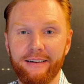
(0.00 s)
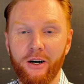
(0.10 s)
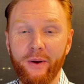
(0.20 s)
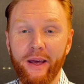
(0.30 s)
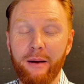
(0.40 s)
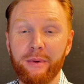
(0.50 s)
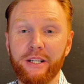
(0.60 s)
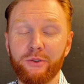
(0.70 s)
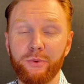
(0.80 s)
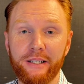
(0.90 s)
Okay, I'm going
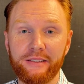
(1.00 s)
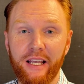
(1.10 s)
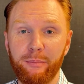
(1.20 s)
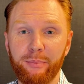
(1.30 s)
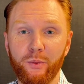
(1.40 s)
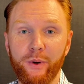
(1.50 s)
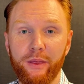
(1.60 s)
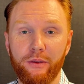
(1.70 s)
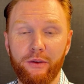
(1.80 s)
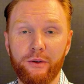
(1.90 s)
to do an example
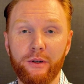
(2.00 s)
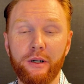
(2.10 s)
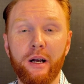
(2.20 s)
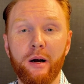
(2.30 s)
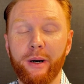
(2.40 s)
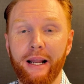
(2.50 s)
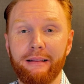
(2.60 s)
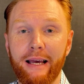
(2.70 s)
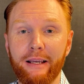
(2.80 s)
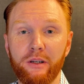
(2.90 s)
with you, but I'd
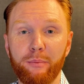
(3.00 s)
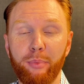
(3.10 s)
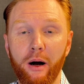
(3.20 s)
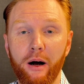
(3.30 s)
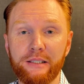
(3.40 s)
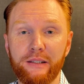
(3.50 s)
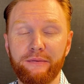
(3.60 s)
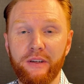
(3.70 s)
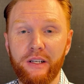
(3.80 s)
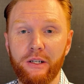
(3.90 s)
like you to pause the
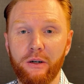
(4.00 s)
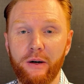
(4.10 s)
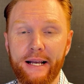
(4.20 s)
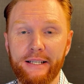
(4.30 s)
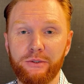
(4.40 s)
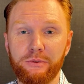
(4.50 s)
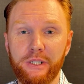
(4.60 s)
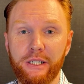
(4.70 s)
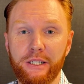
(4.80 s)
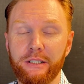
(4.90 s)
video as you
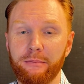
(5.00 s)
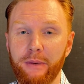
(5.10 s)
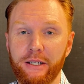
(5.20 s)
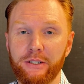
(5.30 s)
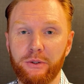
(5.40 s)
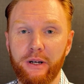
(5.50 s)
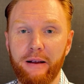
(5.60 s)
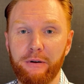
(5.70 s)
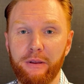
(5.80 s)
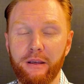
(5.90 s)
need to make sure
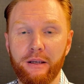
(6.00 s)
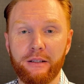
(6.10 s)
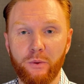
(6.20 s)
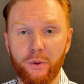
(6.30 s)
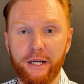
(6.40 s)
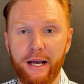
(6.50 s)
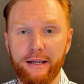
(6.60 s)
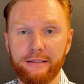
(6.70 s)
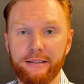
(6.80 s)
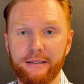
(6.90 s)
everything is
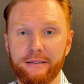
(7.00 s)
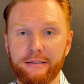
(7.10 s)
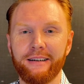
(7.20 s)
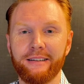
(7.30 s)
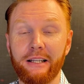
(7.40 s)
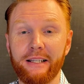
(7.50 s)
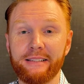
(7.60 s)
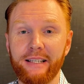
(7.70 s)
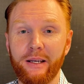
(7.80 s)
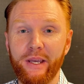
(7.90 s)
organized. Now
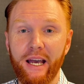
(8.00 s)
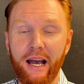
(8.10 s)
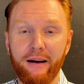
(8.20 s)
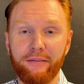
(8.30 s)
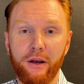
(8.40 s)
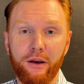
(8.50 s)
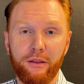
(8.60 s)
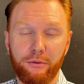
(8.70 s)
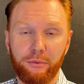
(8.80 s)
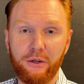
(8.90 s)
let's say we have
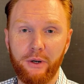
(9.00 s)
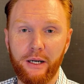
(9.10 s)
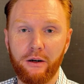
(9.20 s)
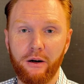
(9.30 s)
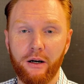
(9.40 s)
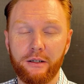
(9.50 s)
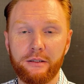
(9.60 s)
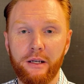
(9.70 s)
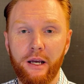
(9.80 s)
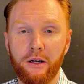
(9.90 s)
3 credit
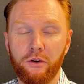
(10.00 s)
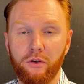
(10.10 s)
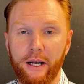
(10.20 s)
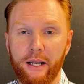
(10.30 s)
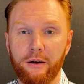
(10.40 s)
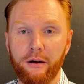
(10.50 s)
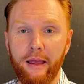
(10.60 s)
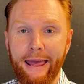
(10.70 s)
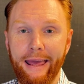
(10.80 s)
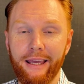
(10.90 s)
cards,
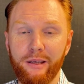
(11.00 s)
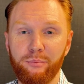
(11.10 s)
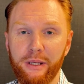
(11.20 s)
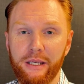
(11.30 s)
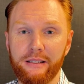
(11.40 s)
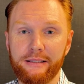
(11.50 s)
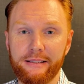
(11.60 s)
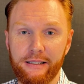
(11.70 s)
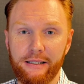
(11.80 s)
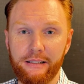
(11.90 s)
creditor A, B, and
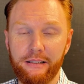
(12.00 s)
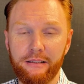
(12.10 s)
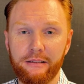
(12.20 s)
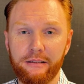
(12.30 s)
C,